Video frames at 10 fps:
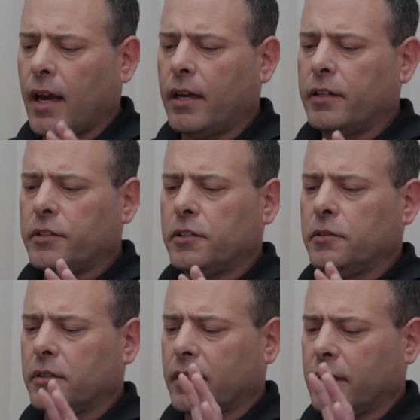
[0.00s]
How did
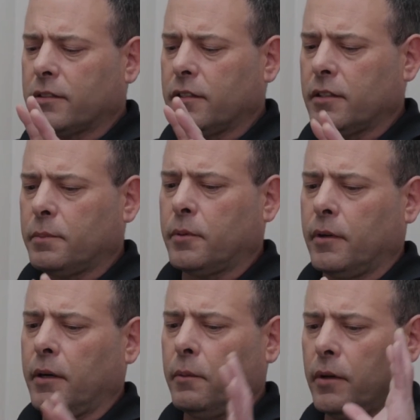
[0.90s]
you get to the
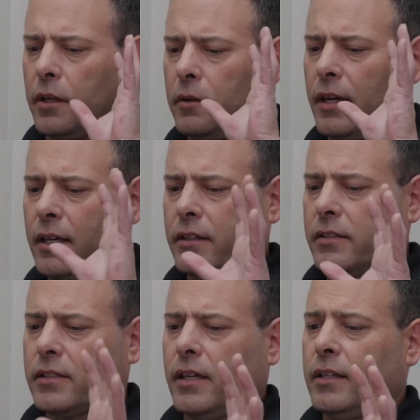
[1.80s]
point where you had
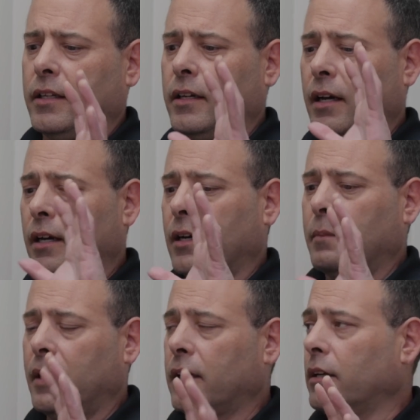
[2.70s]
this idea, I'm going to
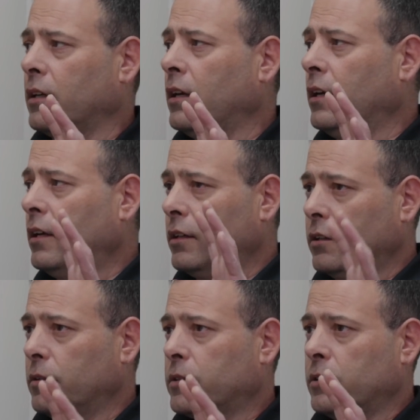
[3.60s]
make a
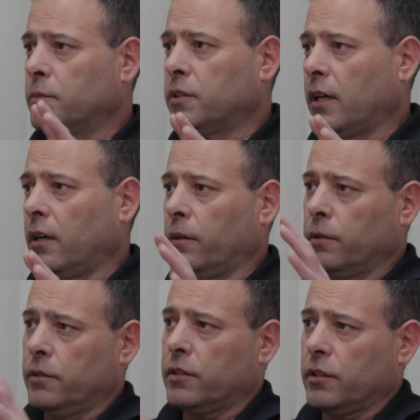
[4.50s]
YouTube channel
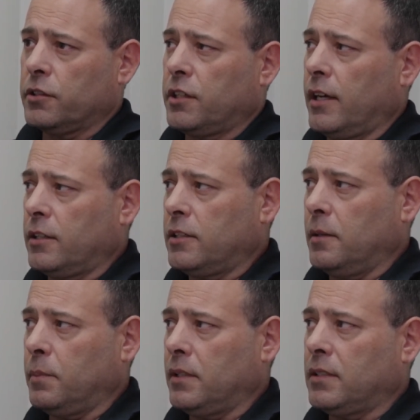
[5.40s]
using
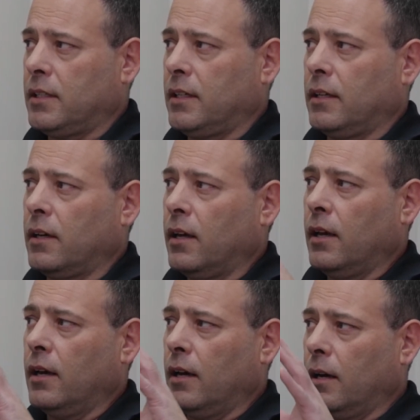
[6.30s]
ChatGPT
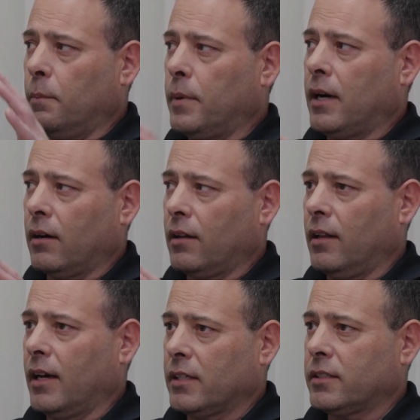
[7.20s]
about
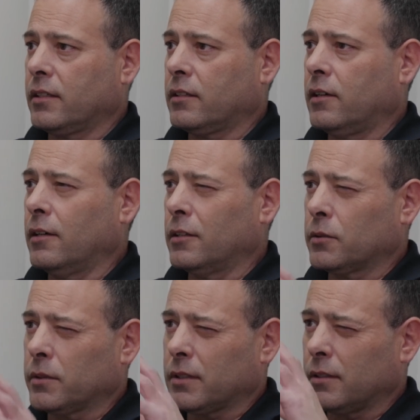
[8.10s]
classic
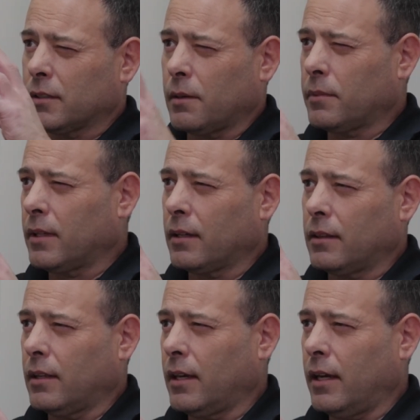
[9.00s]
cars? Was there something
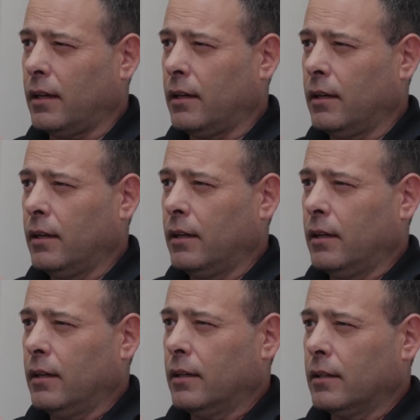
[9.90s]
that
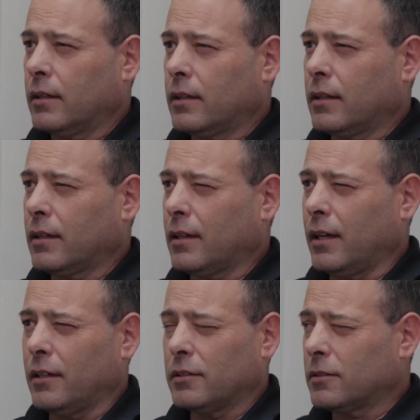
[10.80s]

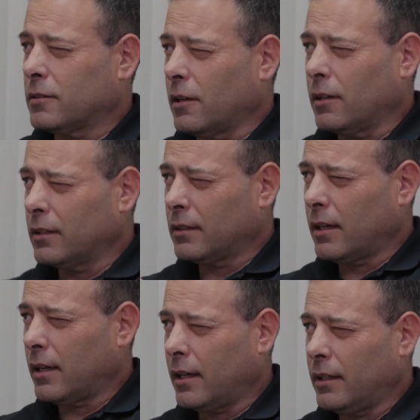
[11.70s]
kind of started
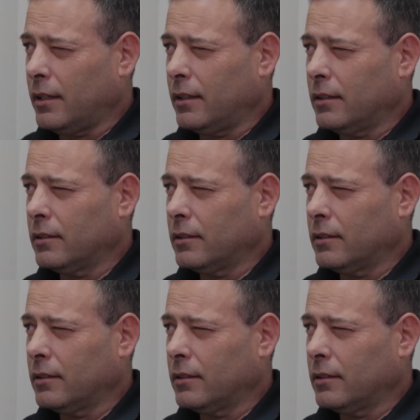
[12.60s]
that idea?